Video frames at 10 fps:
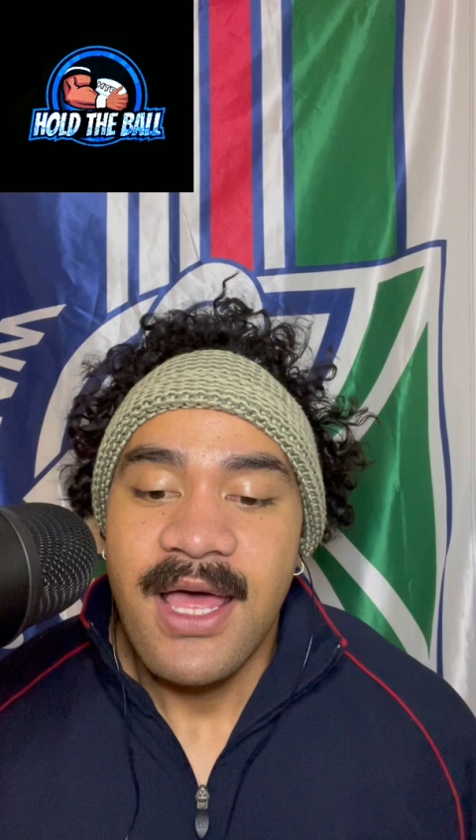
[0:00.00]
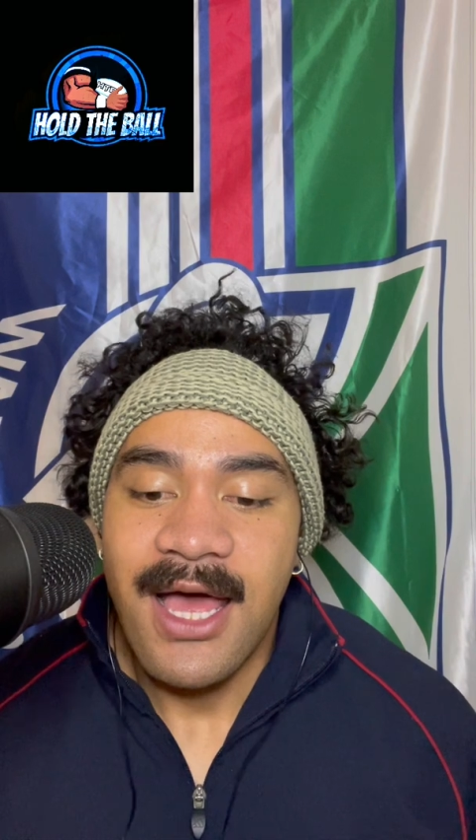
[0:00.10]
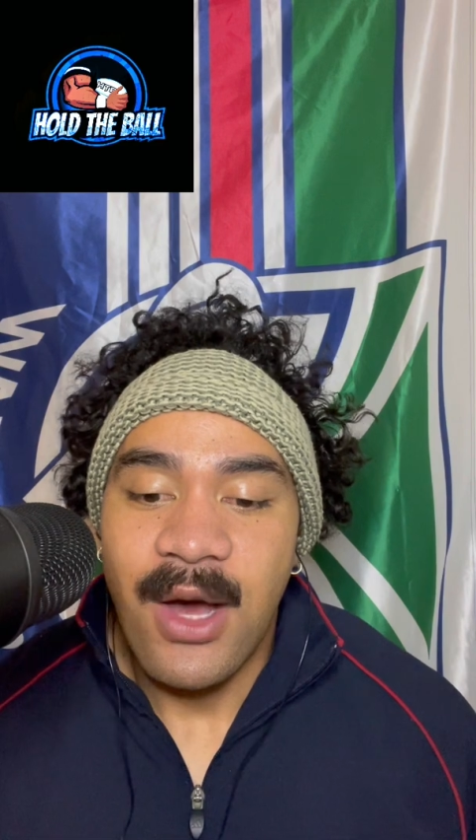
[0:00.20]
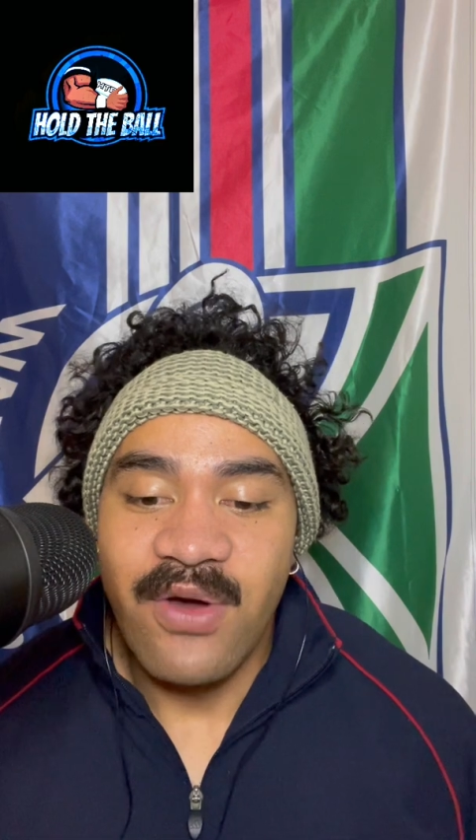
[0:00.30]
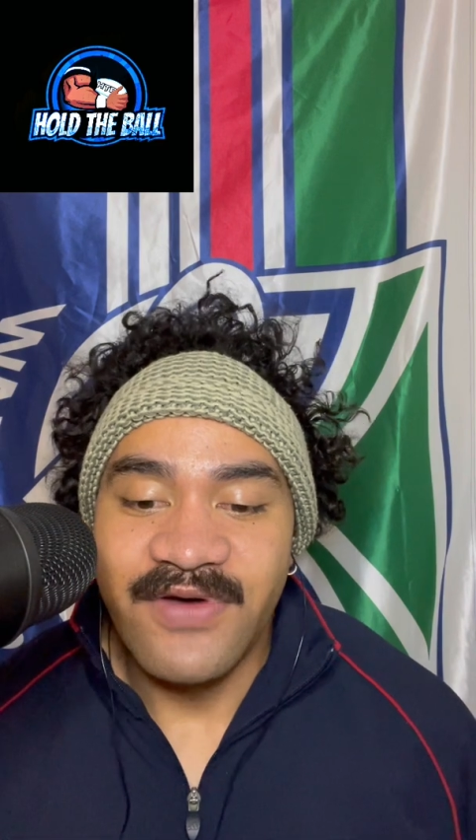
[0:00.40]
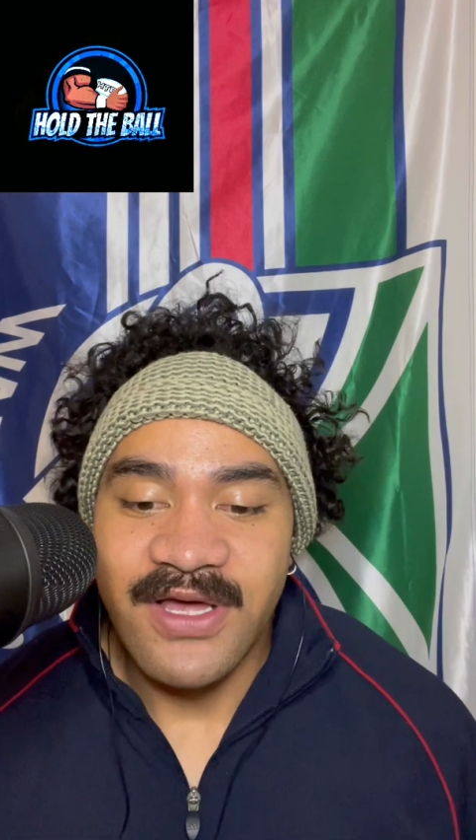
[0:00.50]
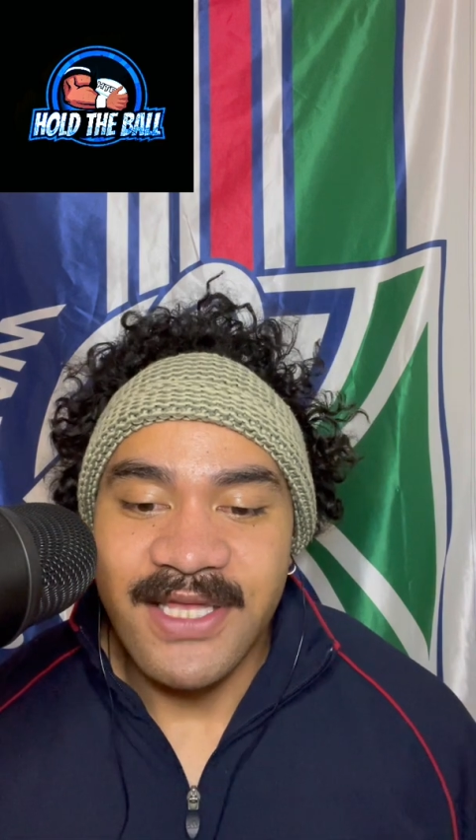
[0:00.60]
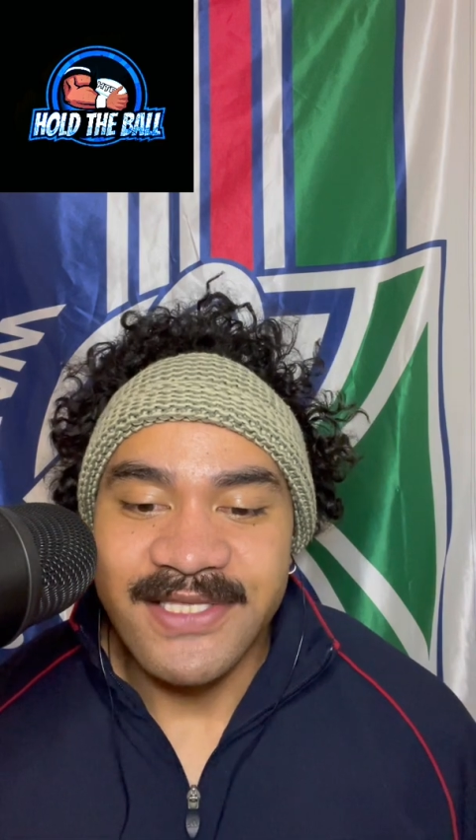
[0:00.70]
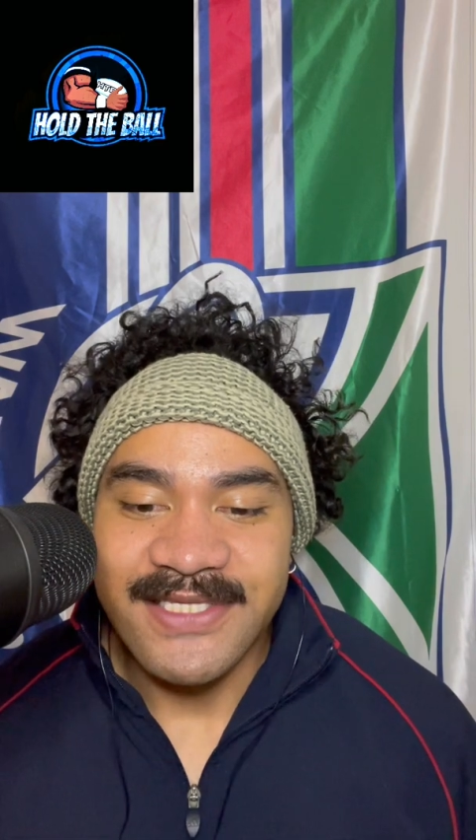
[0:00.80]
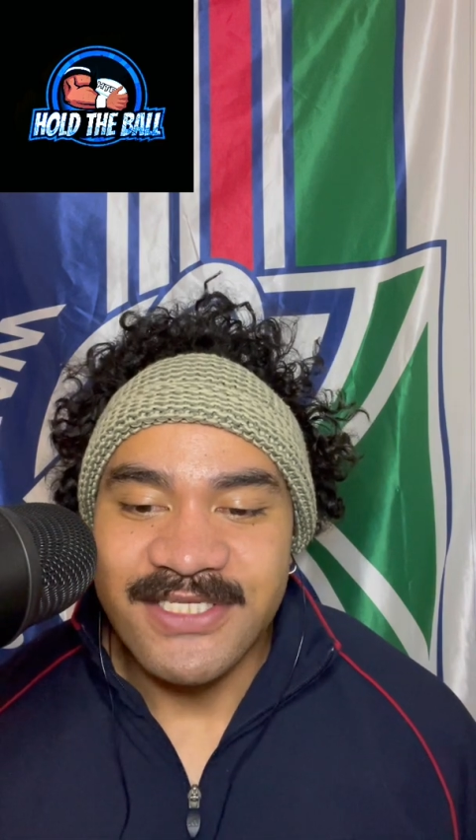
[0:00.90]
However,
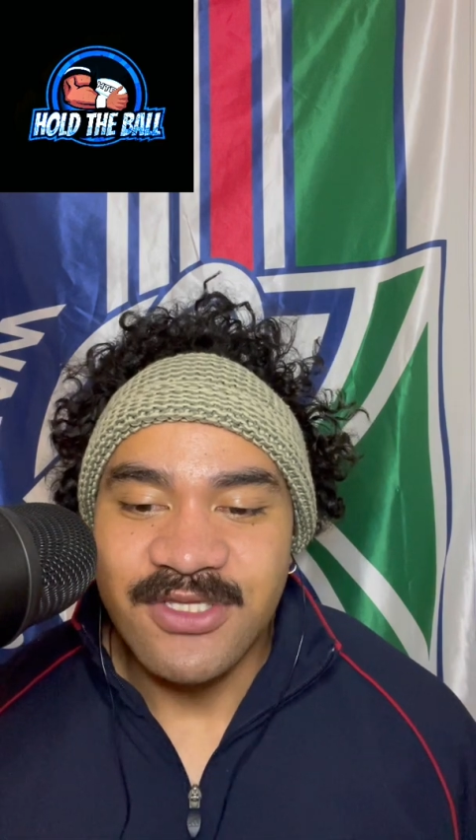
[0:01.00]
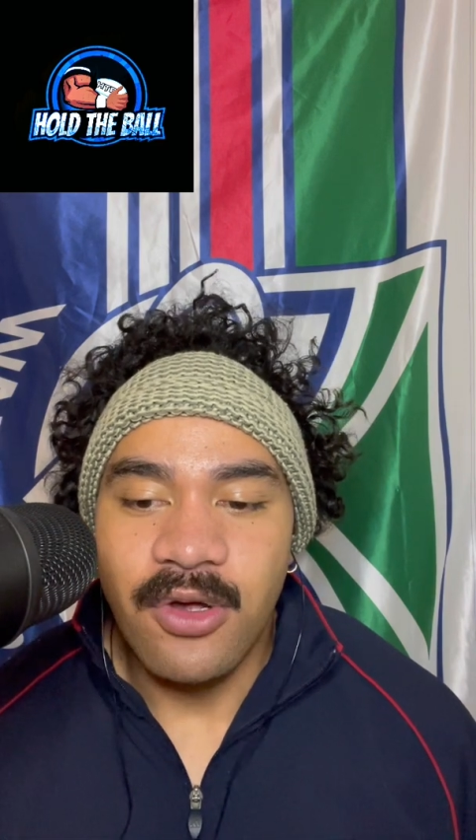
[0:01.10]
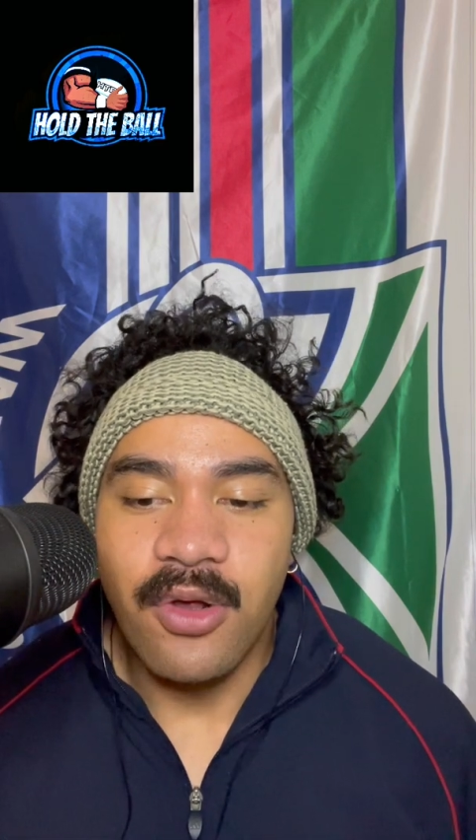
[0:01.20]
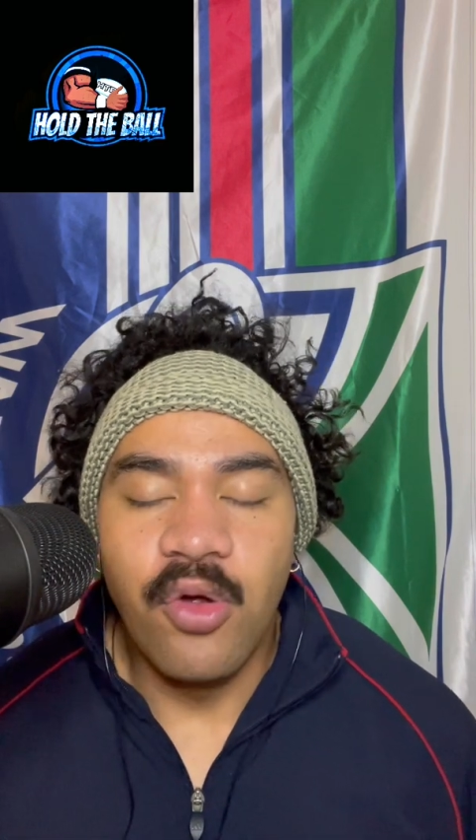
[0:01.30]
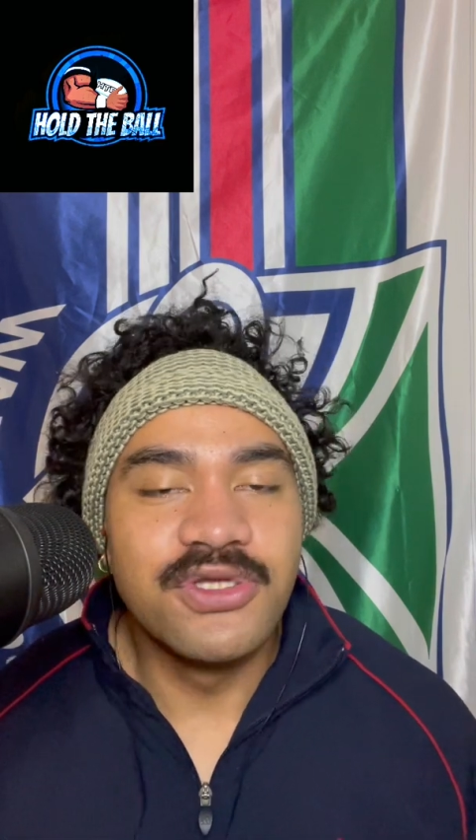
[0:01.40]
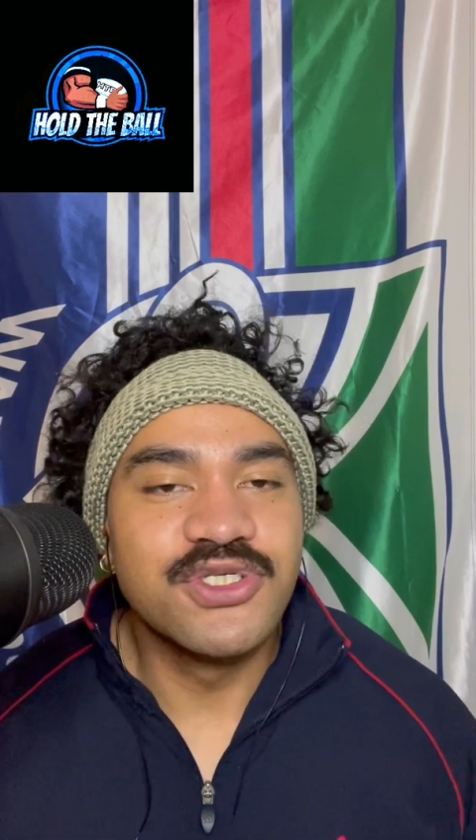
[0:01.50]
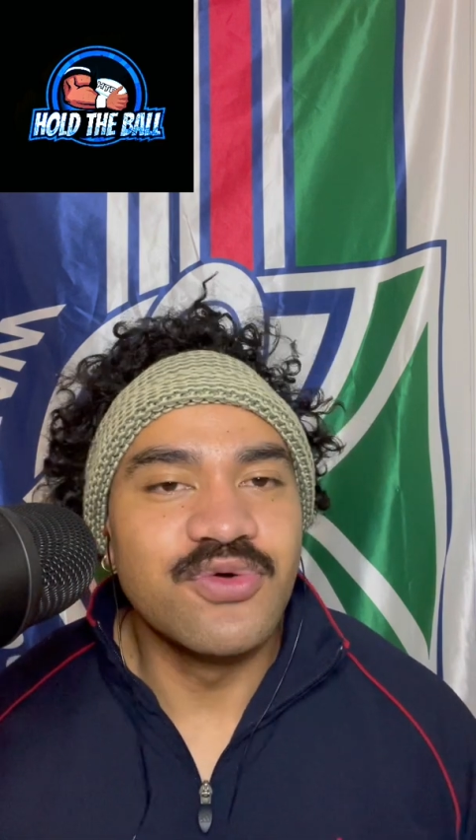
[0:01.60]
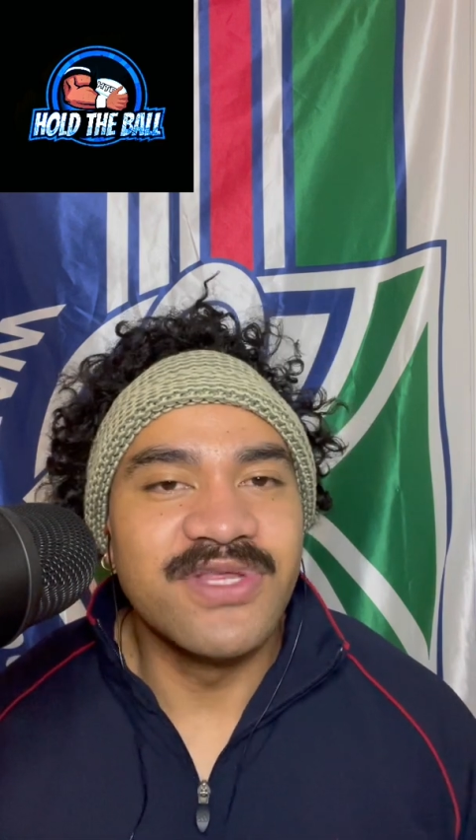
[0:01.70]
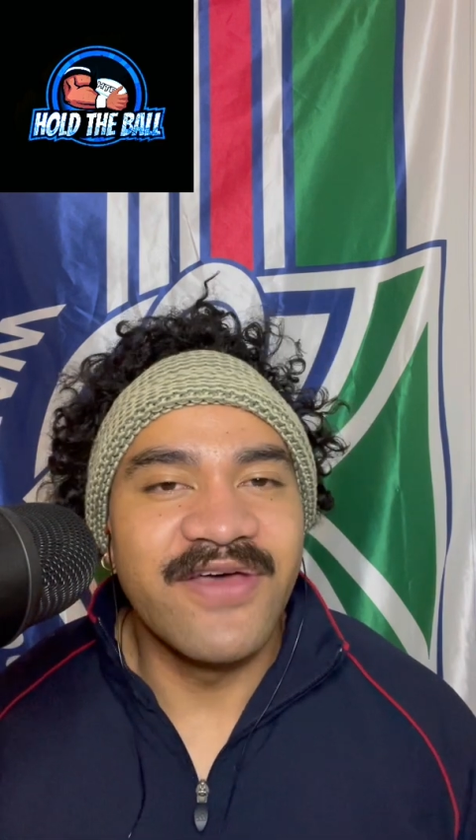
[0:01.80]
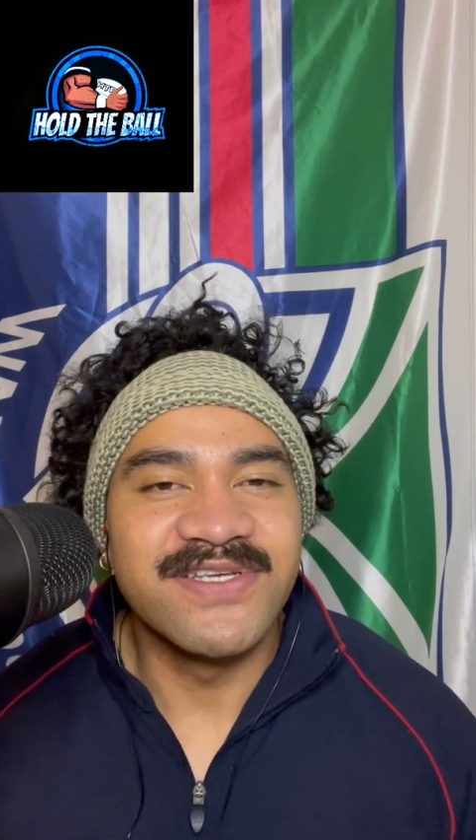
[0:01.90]
it's not all
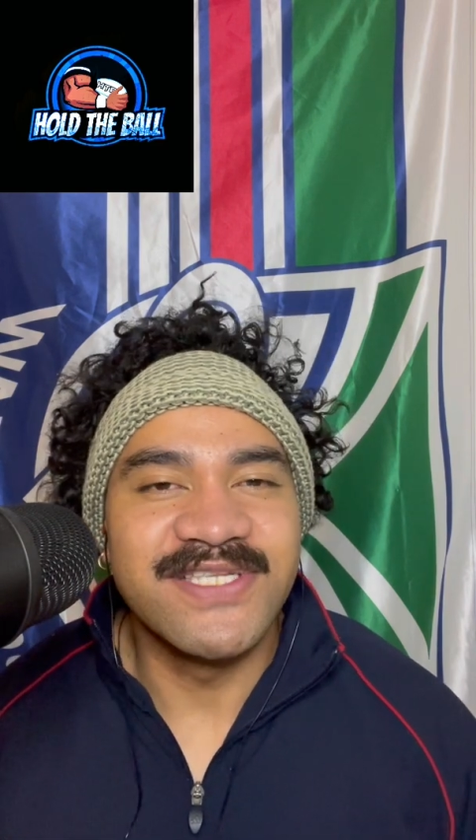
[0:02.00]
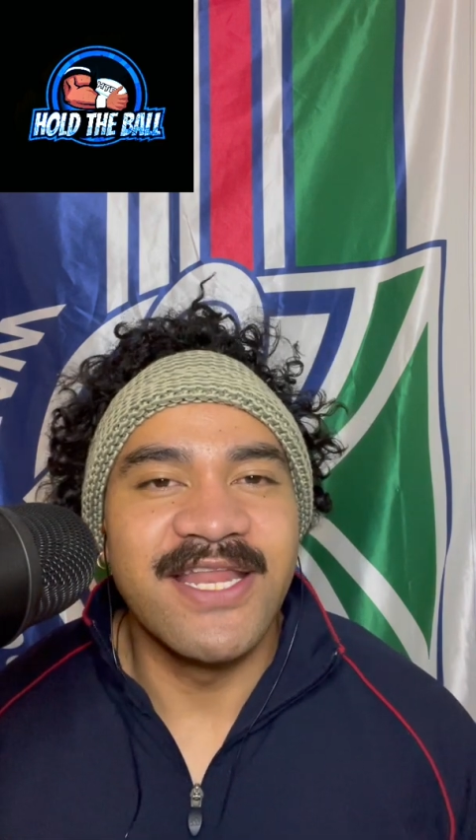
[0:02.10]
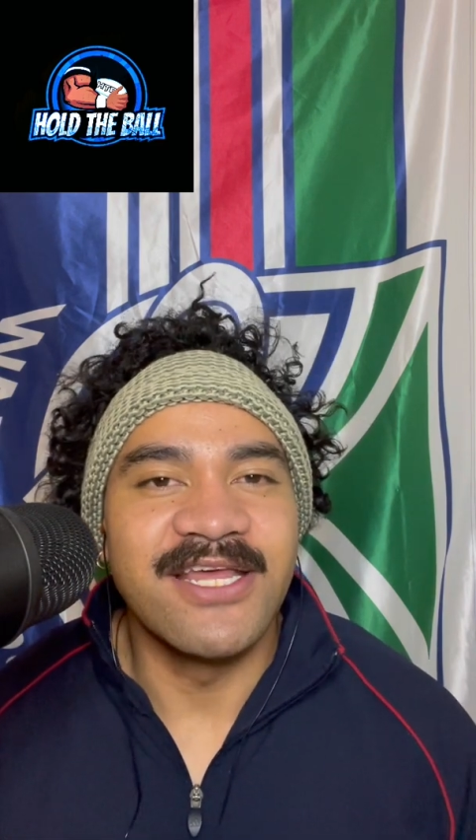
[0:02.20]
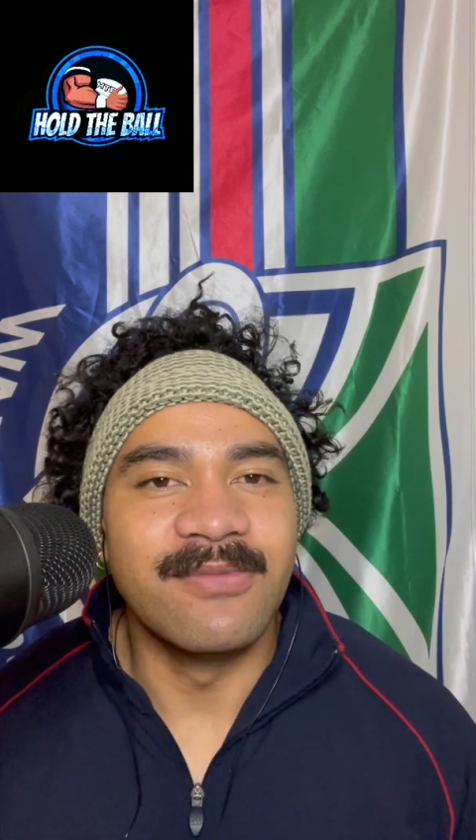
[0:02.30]
too devastating